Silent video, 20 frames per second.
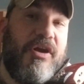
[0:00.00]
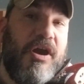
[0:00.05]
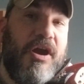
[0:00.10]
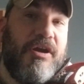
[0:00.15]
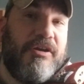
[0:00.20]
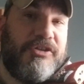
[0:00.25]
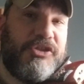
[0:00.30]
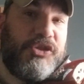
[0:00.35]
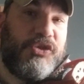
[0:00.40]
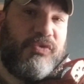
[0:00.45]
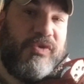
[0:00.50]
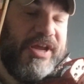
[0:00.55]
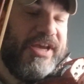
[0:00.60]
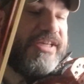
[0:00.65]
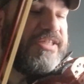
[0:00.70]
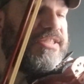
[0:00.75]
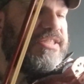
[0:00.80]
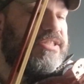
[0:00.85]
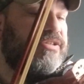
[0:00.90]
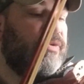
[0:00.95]
are
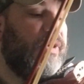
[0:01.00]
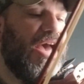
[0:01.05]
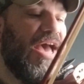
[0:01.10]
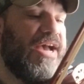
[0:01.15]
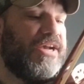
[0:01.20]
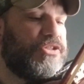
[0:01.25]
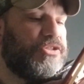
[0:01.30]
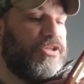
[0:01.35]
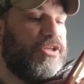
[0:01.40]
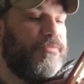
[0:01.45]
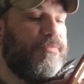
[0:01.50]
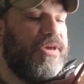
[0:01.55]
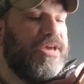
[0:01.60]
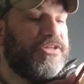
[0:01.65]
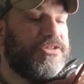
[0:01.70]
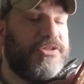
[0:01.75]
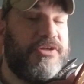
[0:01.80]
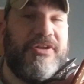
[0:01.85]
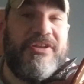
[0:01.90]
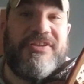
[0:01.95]
tricks to actually make
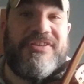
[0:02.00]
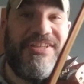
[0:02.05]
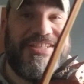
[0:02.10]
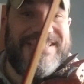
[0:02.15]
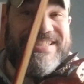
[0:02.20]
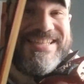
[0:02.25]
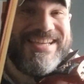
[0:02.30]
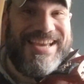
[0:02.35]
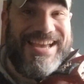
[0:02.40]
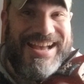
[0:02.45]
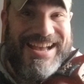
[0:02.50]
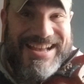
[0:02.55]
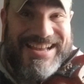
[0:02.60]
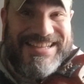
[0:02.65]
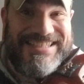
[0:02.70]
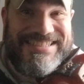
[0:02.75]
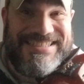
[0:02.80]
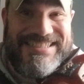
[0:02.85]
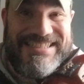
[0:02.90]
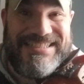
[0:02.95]
sure that this is a
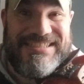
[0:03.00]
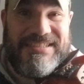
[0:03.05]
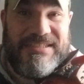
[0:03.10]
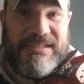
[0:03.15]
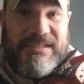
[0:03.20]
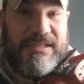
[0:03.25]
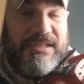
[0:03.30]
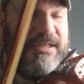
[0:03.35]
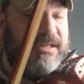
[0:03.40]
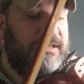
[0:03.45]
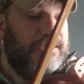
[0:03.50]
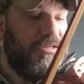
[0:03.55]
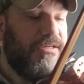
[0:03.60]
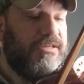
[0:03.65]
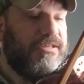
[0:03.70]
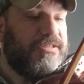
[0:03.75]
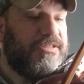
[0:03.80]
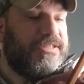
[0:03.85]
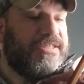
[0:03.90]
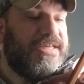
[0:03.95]
constant
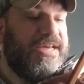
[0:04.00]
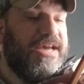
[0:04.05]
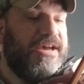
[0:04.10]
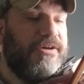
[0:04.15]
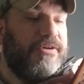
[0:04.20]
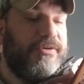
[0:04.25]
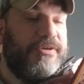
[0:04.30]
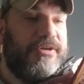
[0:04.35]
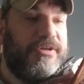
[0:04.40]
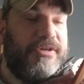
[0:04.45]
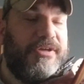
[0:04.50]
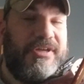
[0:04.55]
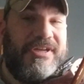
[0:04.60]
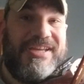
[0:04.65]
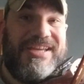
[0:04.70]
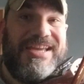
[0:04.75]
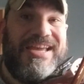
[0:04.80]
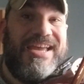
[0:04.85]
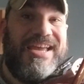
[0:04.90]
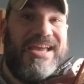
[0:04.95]
sound.
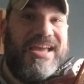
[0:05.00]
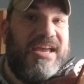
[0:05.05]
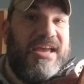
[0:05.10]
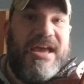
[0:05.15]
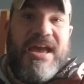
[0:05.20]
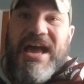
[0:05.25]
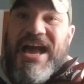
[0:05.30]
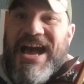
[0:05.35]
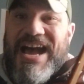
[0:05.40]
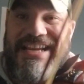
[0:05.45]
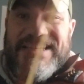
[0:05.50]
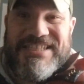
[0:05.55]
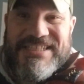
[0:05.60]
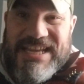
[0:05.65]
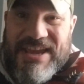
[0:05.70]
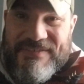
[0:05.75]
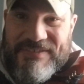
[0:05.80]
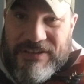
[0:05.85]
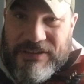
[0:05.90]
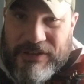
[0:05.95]
I just
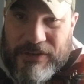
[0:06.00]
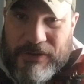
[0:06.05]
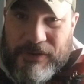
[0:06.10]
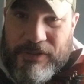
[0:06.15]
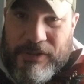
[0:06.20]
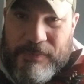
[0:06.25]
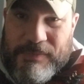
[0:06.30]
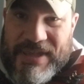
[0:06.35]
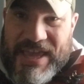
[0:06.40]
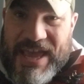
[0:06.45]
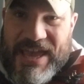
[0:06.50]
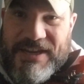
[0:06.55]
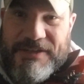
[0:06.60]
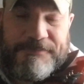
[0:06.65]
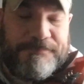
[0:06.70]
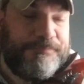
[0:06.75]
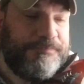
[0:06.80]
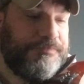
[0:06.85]
haven't learned them yet.